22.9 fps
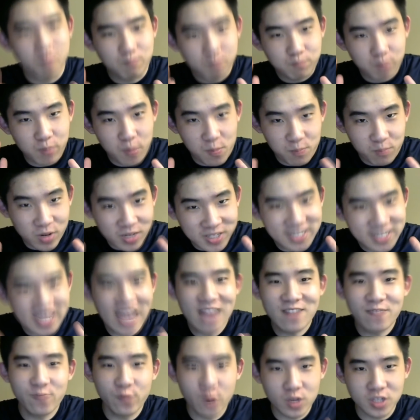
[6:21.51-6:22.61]

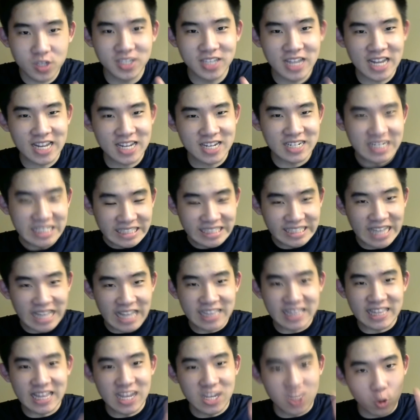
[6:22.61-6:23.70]
Pretend for a second
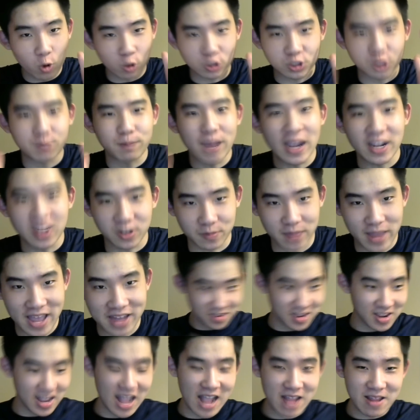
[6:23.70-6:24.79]
that you're Spider-Man.
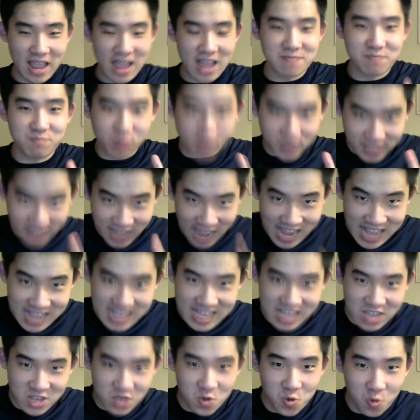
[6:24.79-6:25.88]
And pretend
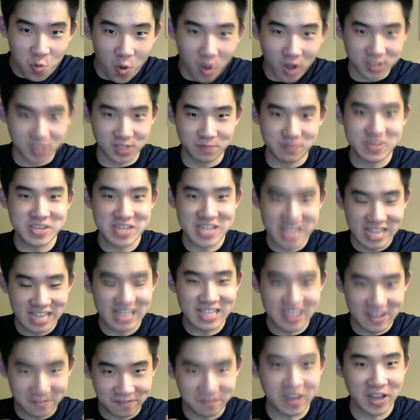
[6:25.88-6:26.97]
that you want to be in
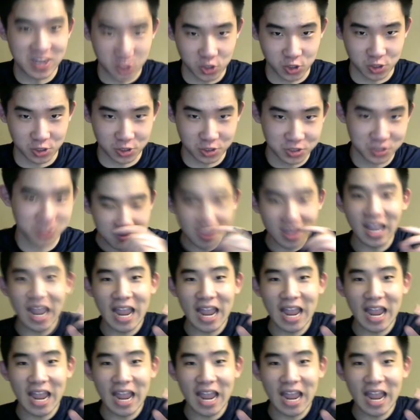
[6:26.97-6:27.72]
the Avengers.